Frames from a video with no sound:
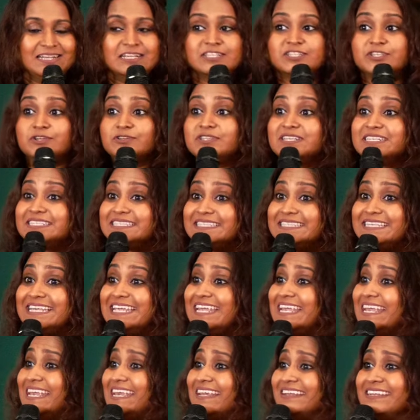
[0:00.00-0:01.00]
So the
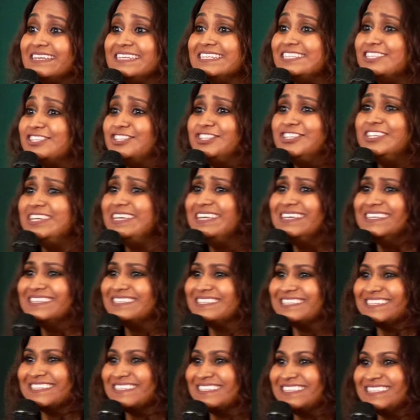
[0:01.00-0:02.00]
seed is
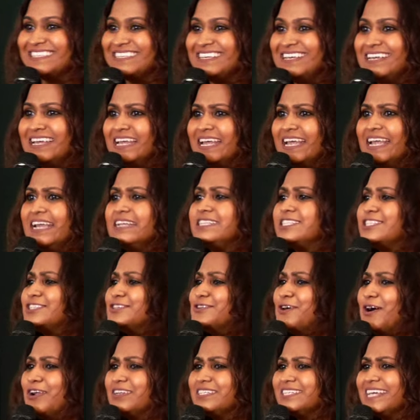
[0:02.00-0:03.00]
Jesus. It's
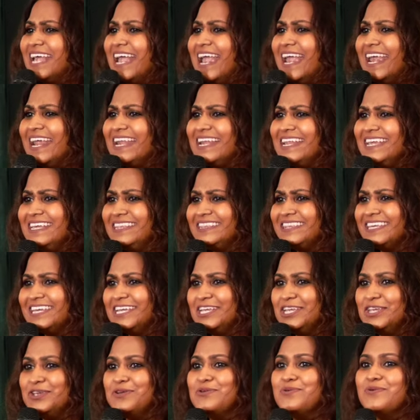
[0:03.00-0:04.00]
not
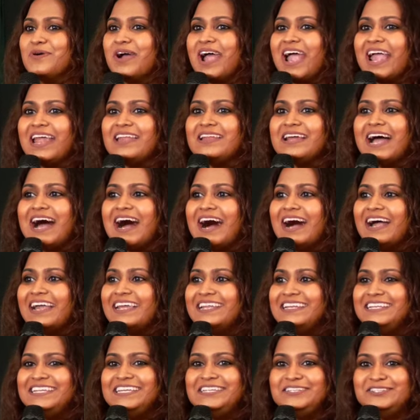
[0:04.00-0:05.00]
anything you and
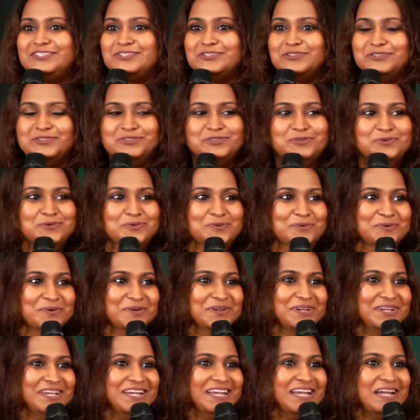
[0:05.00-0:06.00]
I need to do,
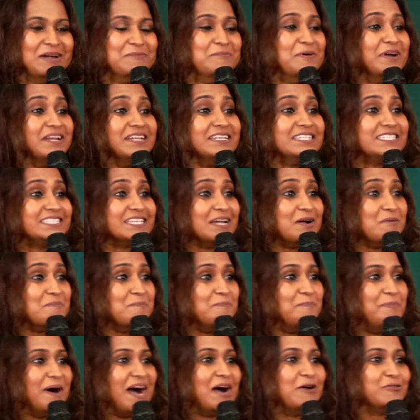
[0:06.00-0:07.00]
but it's
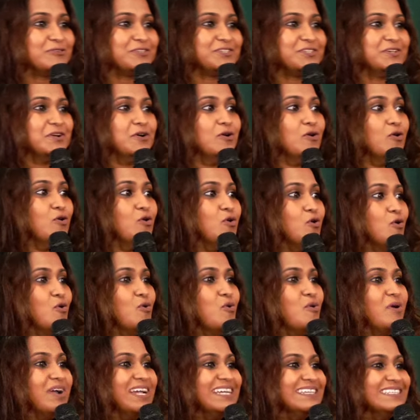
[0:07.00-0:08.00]
about
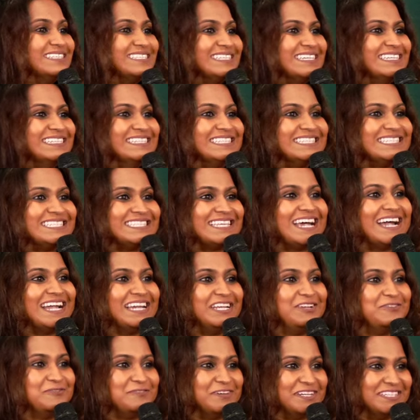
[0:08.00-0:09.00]
who is
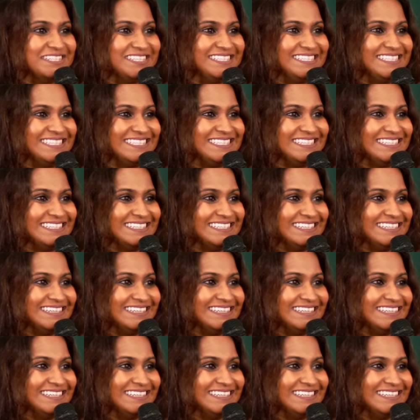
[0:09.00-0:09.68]
inside of us.